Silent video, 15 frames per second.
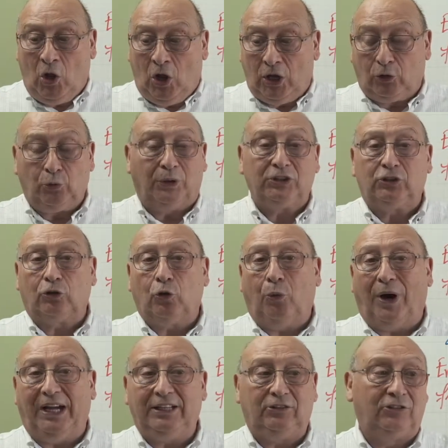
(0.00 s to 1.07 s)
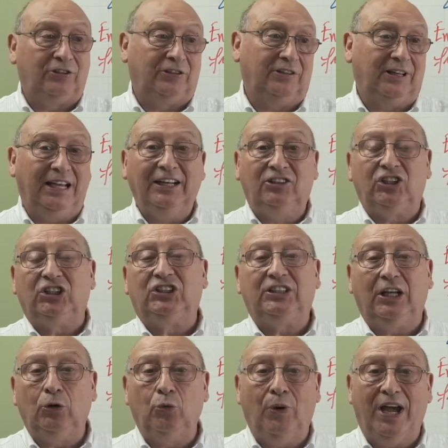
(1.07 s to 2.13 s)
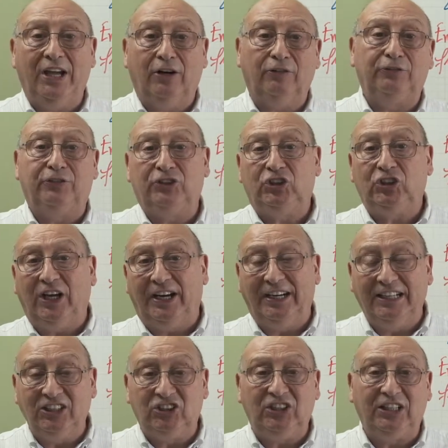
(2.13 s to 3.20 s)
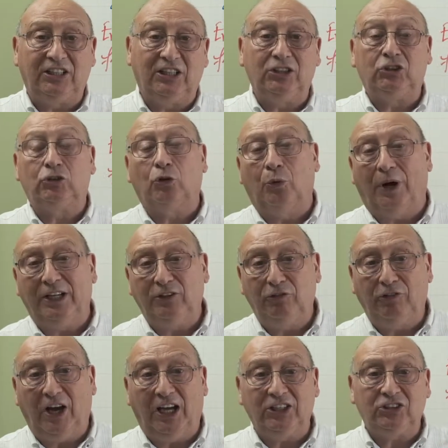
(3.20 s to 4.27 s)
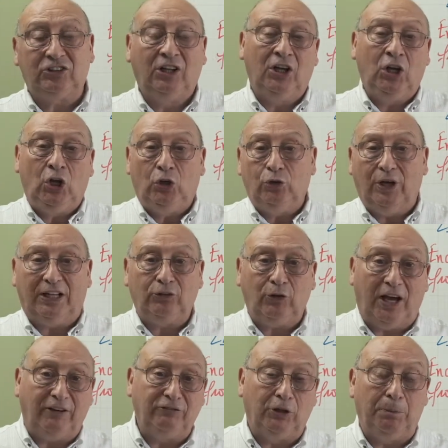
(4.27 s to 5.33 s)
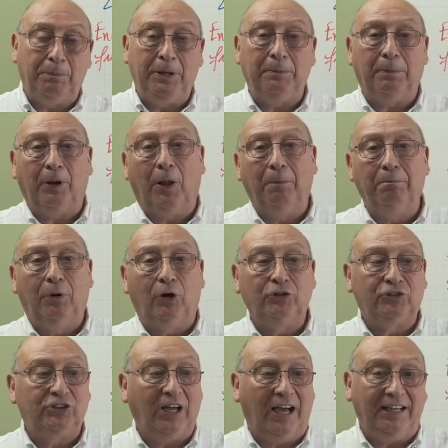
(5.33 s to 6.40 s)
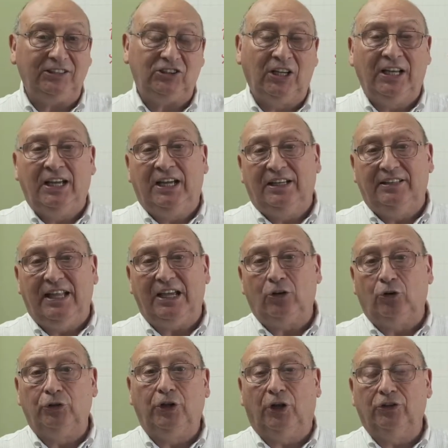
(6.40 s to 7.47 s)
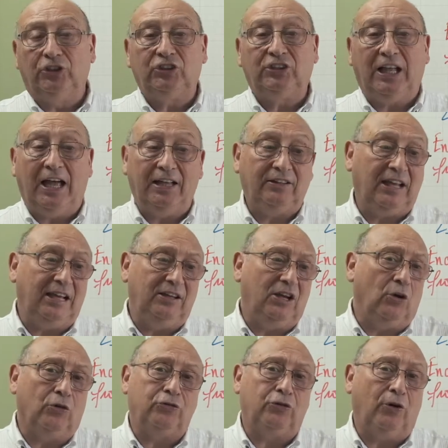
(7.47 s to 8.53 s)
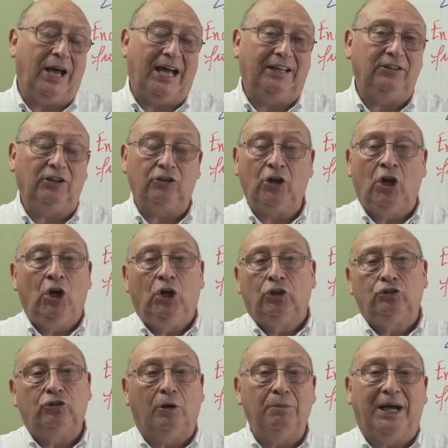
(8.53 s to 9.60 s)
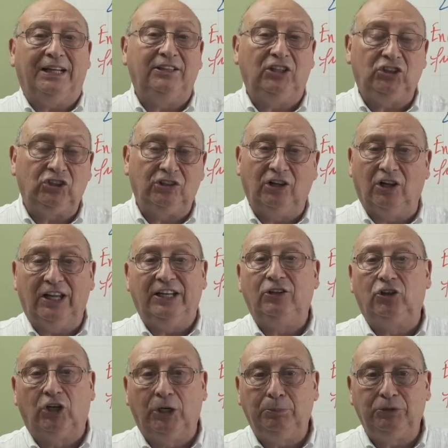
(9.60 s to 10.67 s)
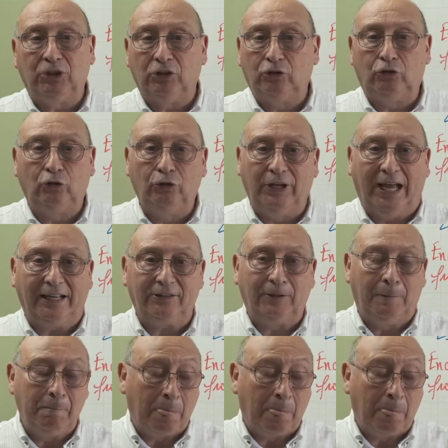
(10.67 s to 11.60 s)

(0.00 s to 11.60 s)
It was a quite interesting way of sharing secrets quite fast. You had to have the people on both sides, they could understand, and they also added some additional encryption to that.